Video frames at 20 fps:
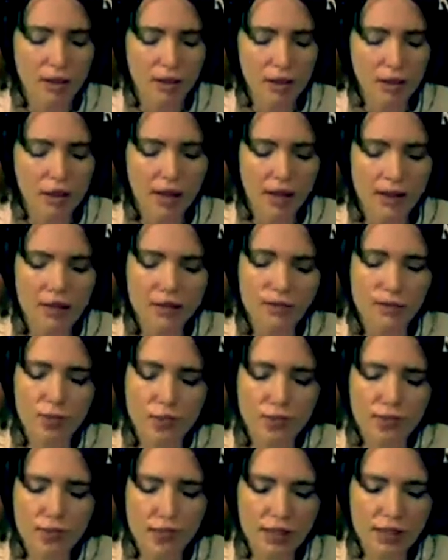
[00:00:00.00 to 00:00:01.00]
And it's
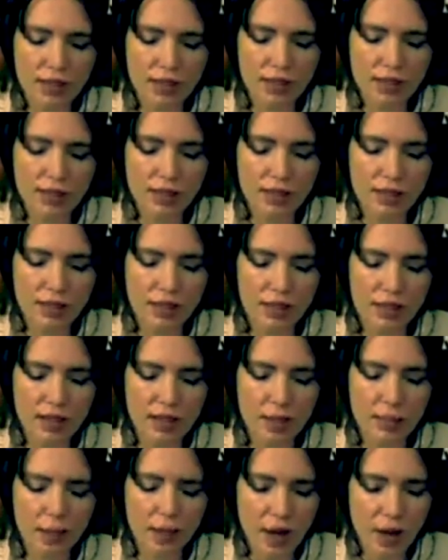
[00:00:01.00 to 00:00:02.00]
really
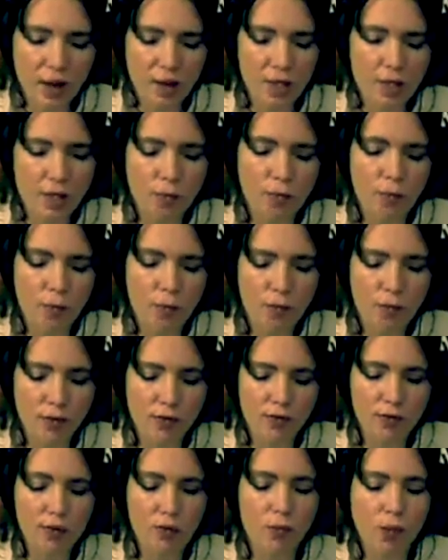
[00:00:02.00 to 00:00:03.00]
a powerful point
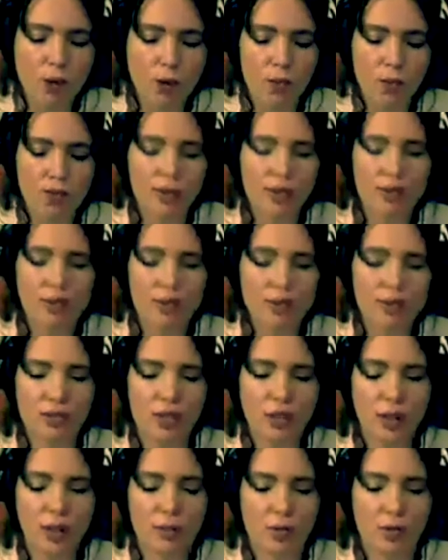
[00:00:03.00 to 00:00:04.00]
for the world at this
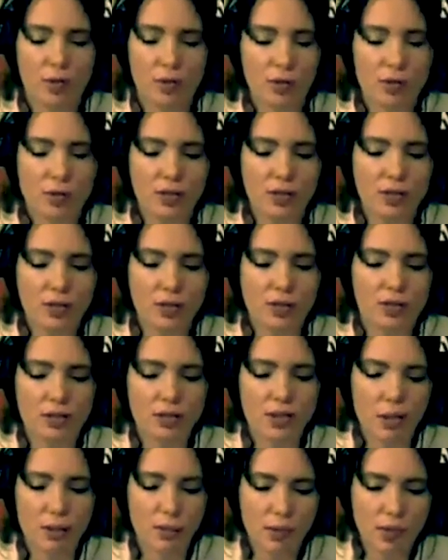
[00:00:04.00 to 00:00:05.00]
time, because in
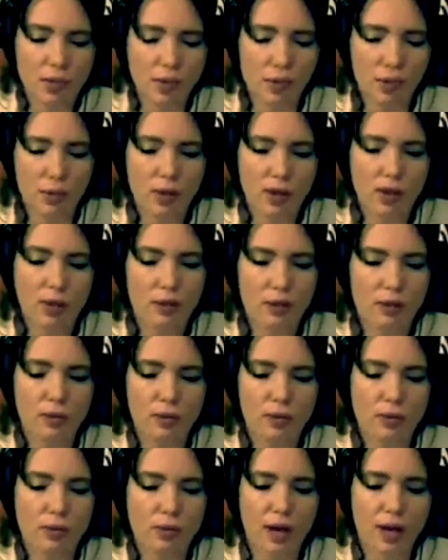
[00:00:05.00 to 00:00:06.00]
stopping we are
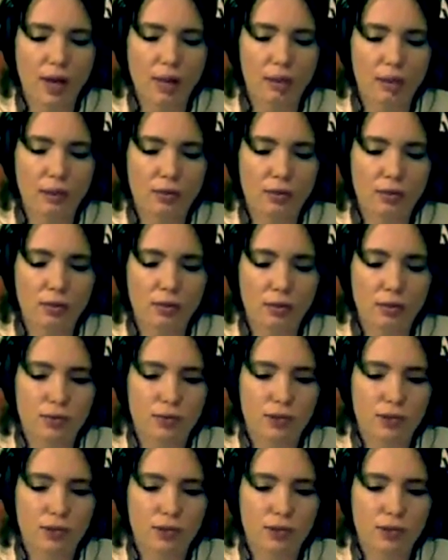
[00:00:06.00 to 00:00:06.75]
also able to